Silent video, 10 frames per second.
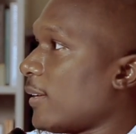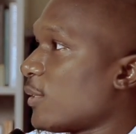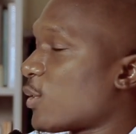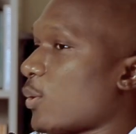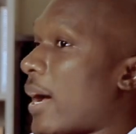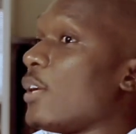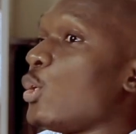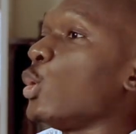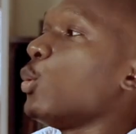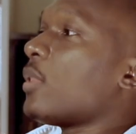So I
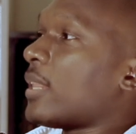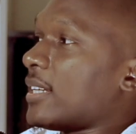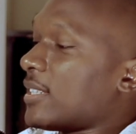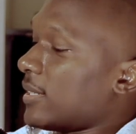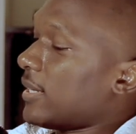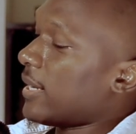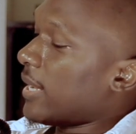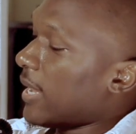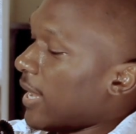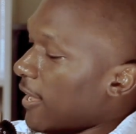know that
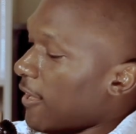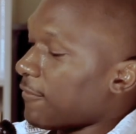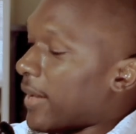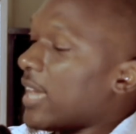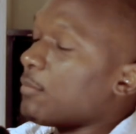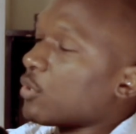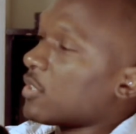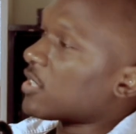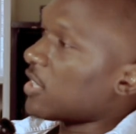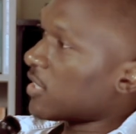if I am
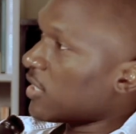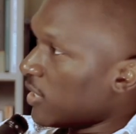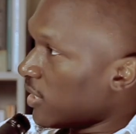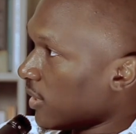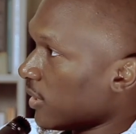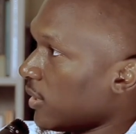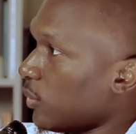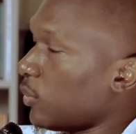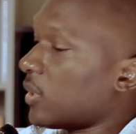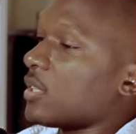consistent
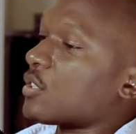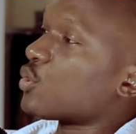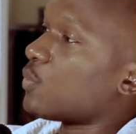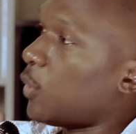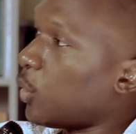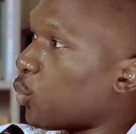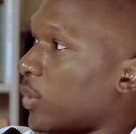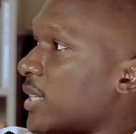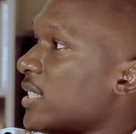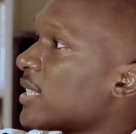with these small
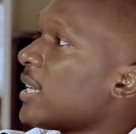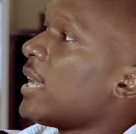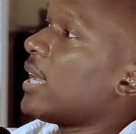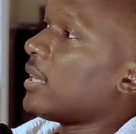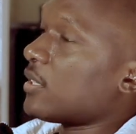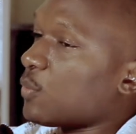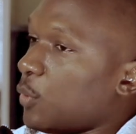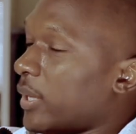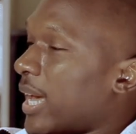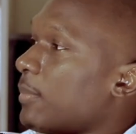wins and
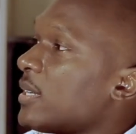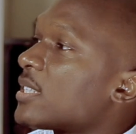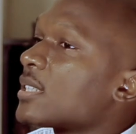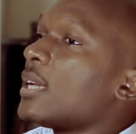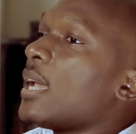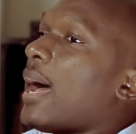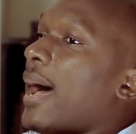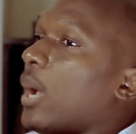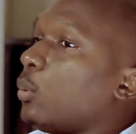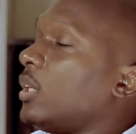small habits,
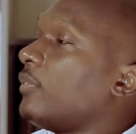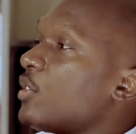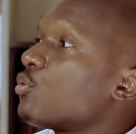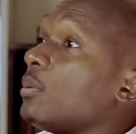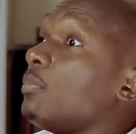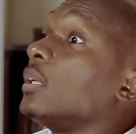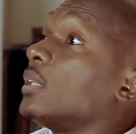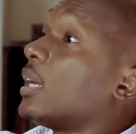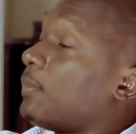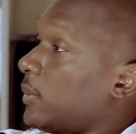I will eventually build
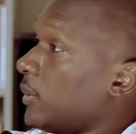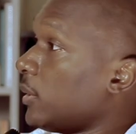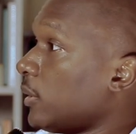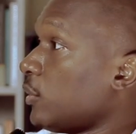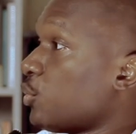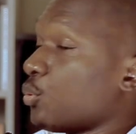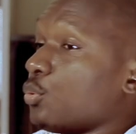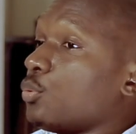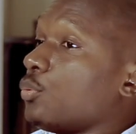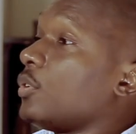up
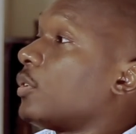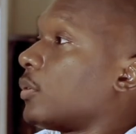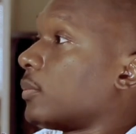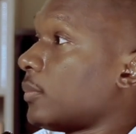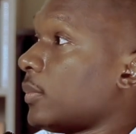to, you know,